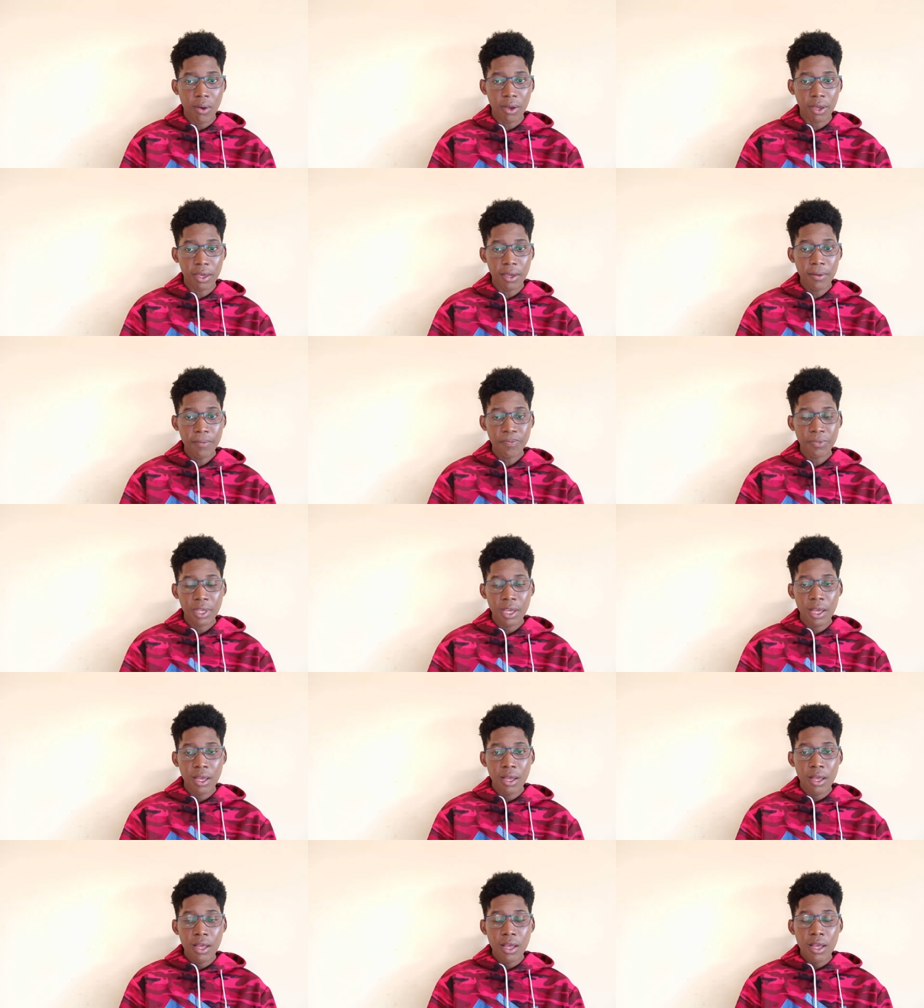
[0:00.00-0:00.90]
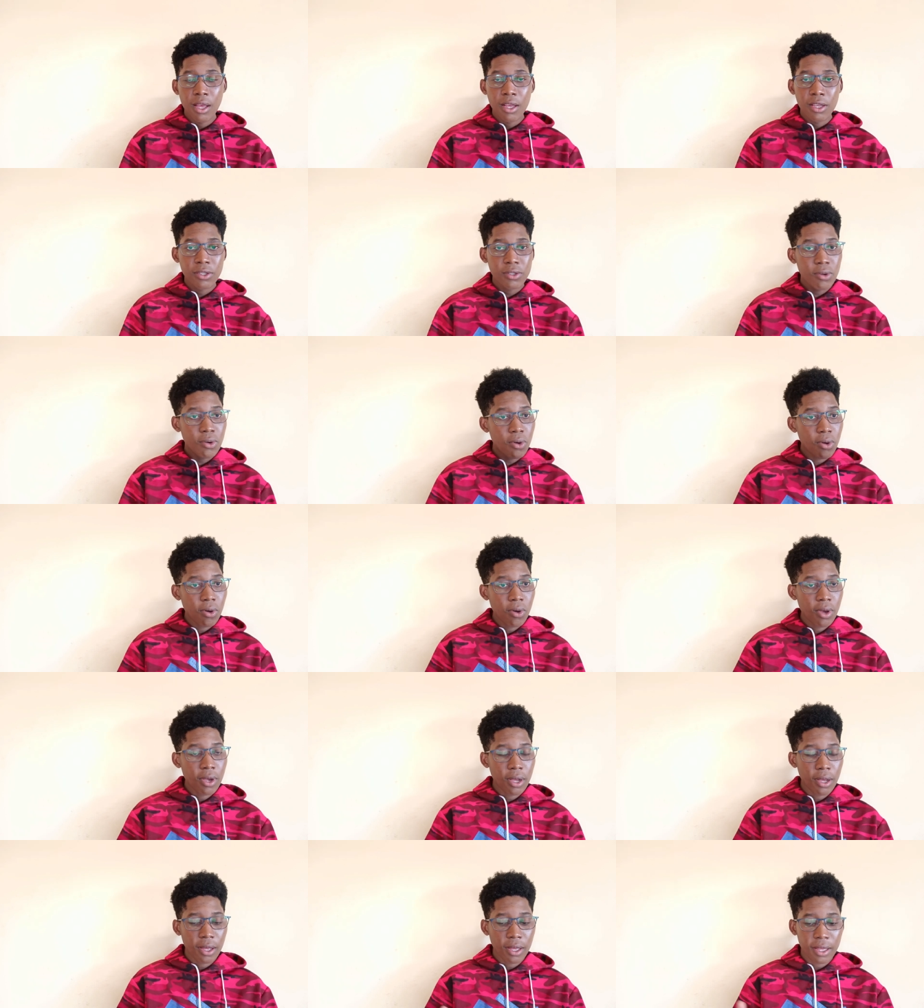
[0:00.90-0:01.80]
Okay,
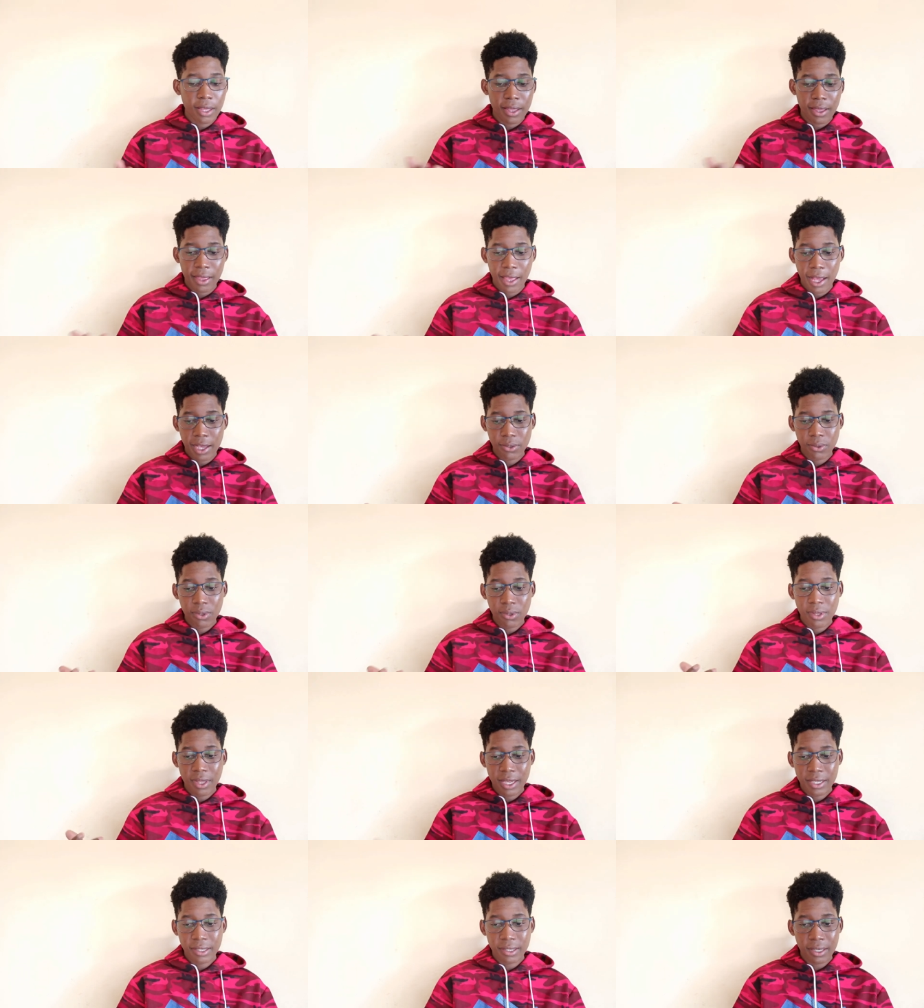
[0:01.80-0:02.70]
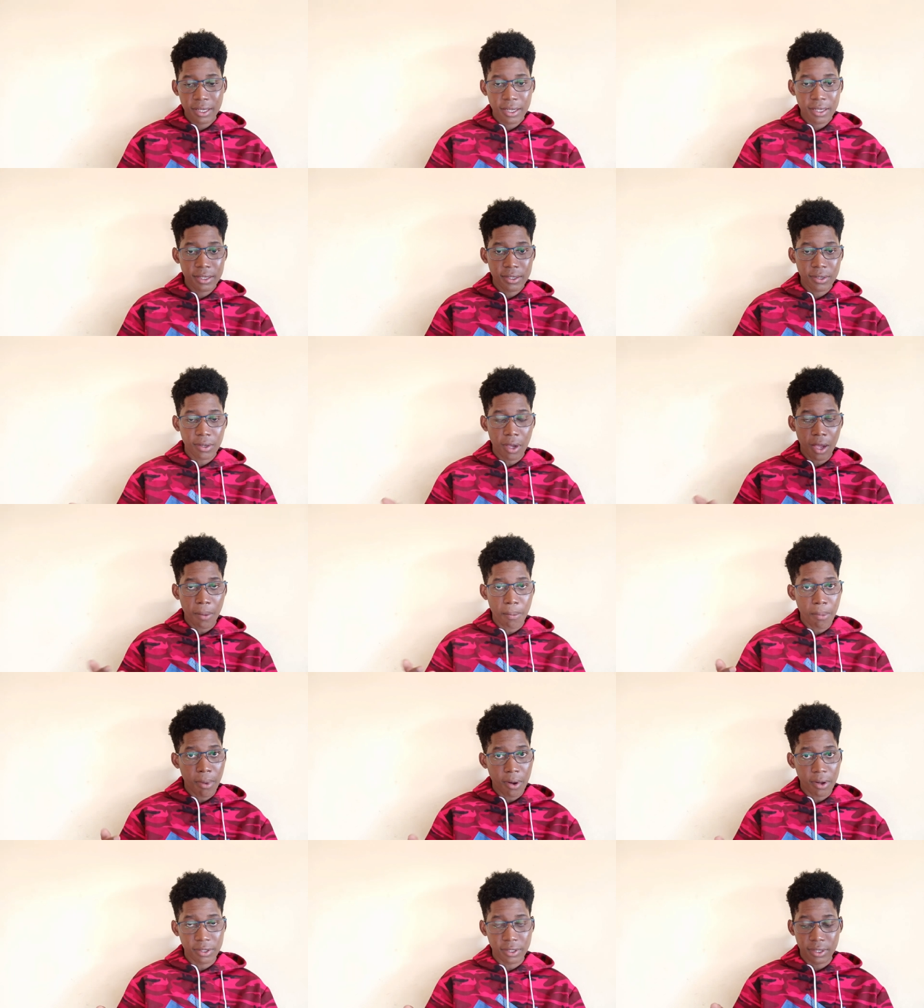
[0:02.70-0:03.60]
so yeah, so that's it
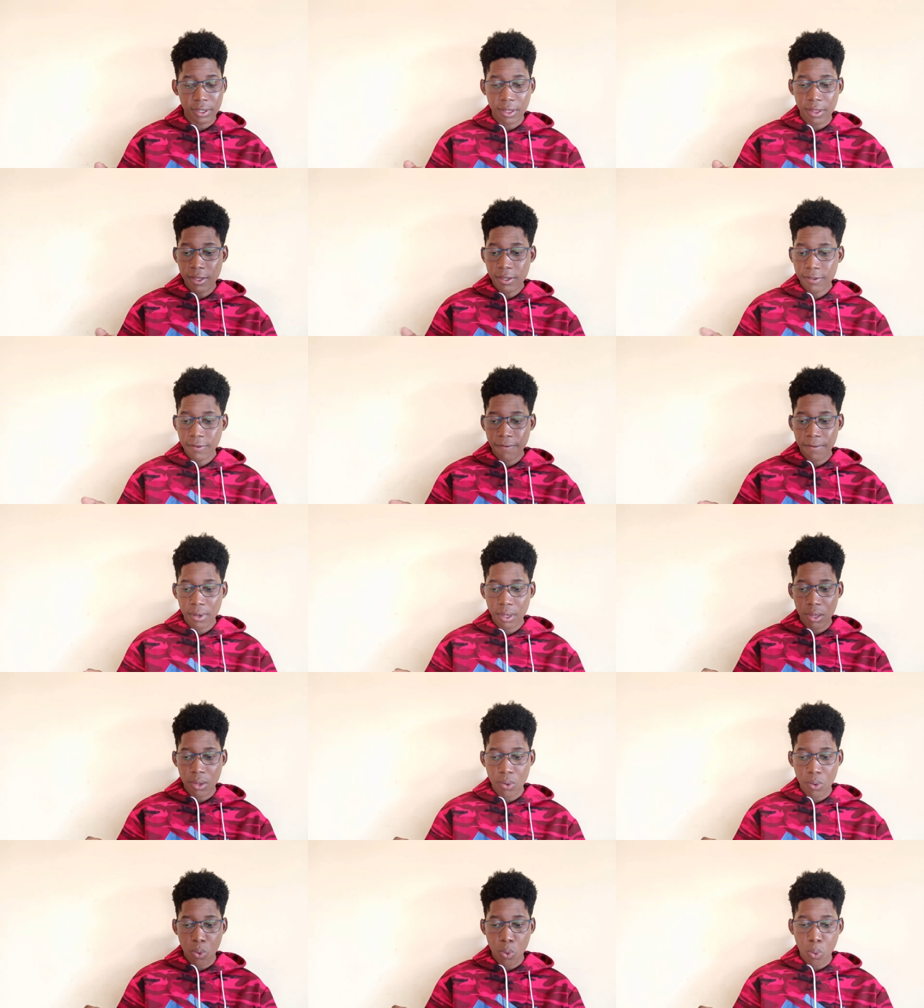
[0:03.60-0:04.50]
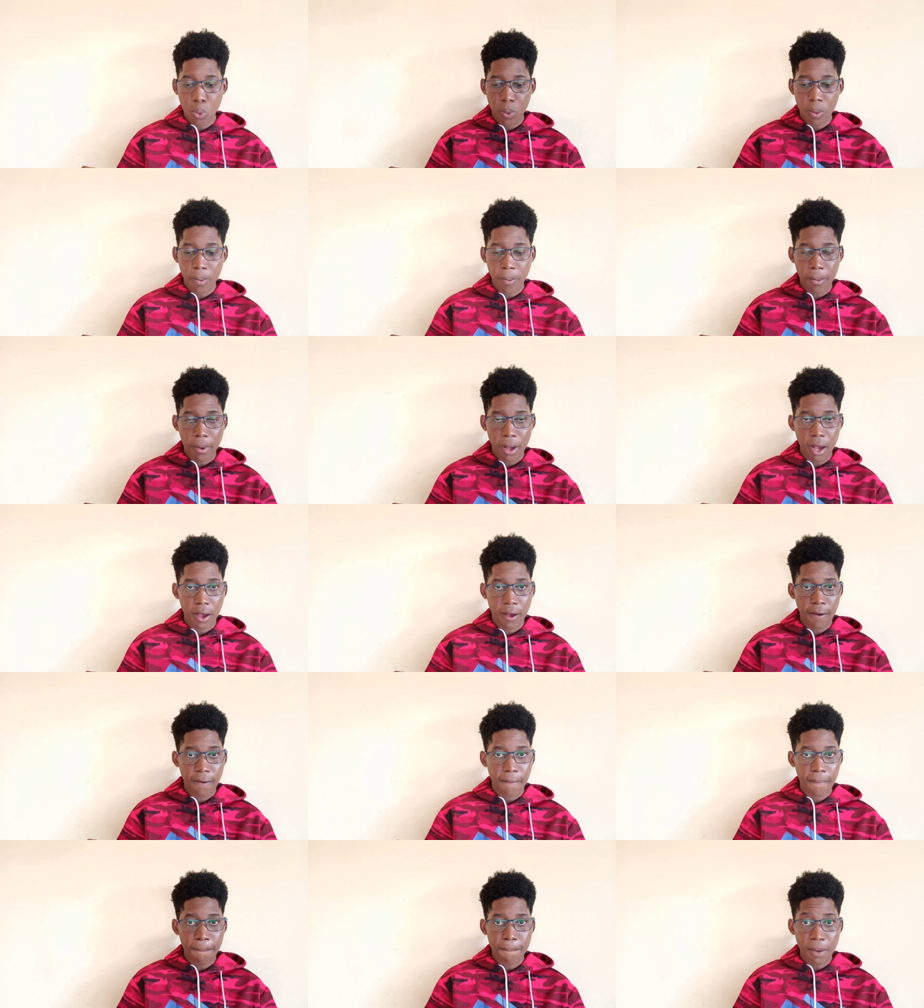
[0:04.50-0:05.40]
about this video.
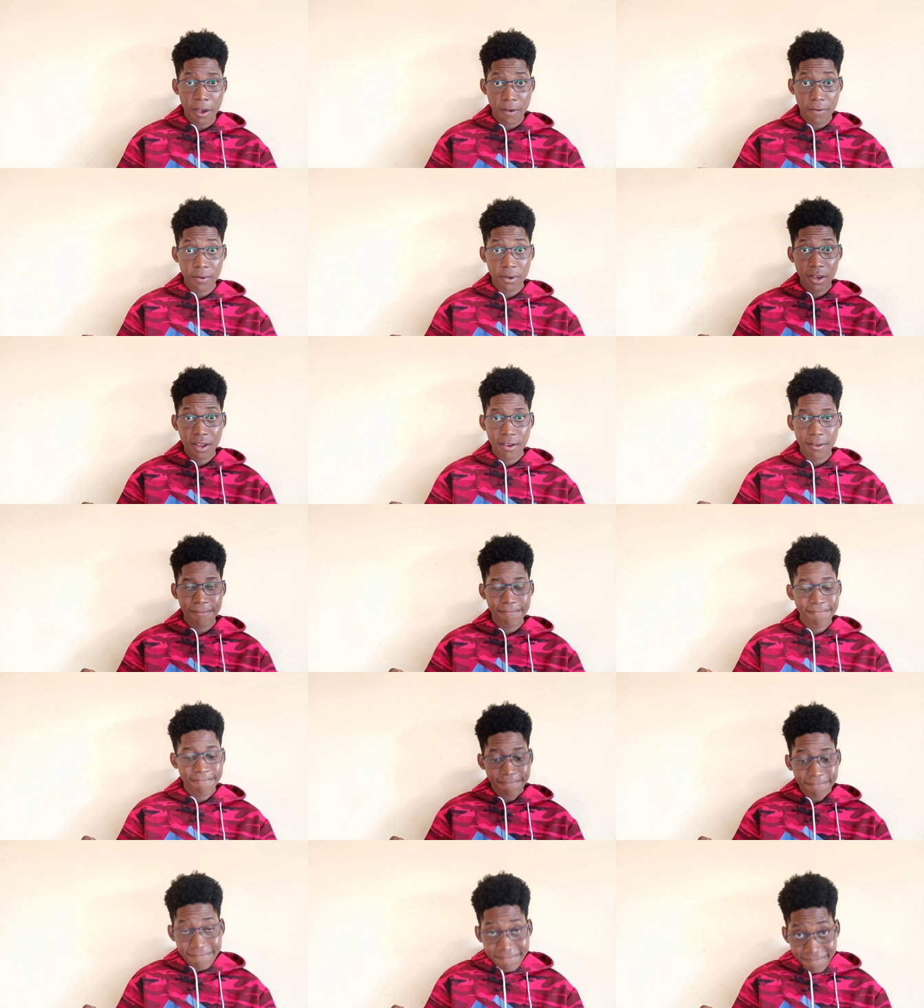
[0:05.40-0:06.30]
Uh, bye for now.